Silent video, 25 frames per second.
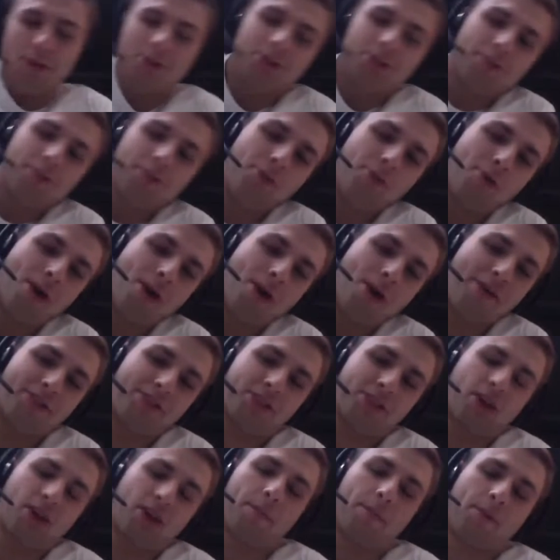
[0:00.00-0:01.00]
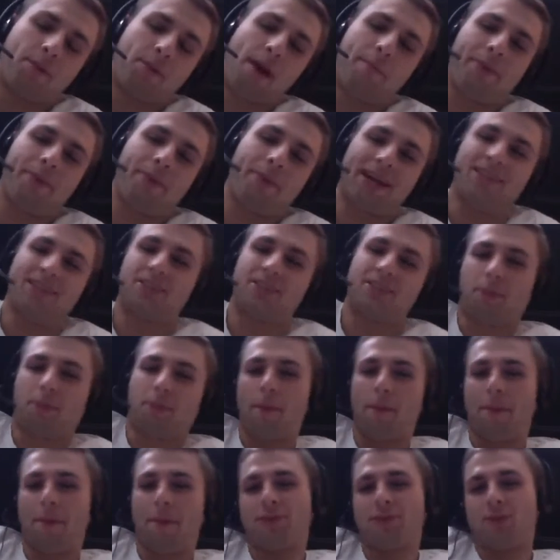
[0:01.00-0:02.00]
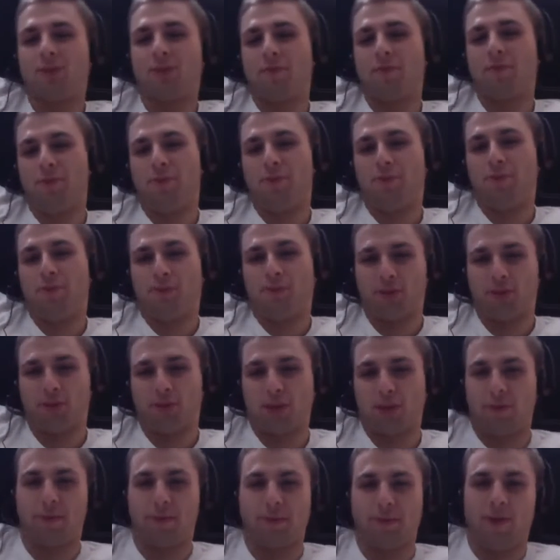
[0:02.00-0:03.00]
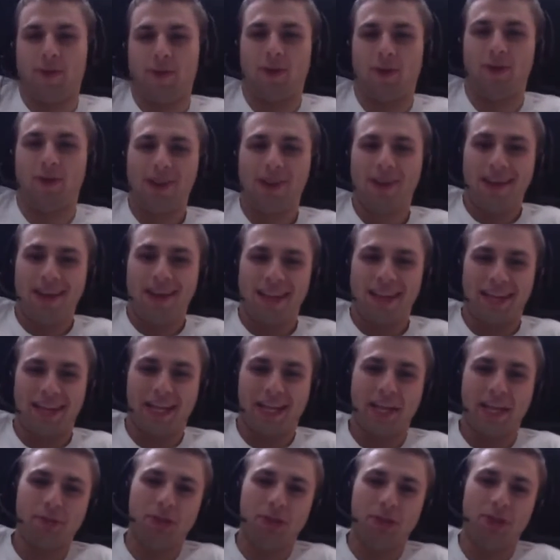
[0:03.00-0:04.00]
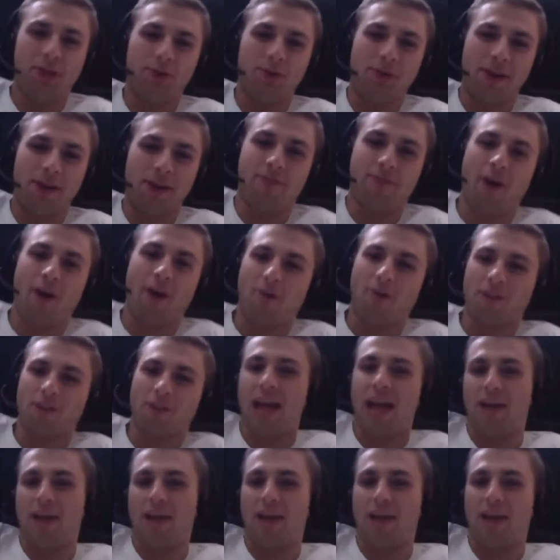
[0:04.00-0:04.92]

of you who haven't done prop bets are the move for the Super Bowl. It keeps you involved in every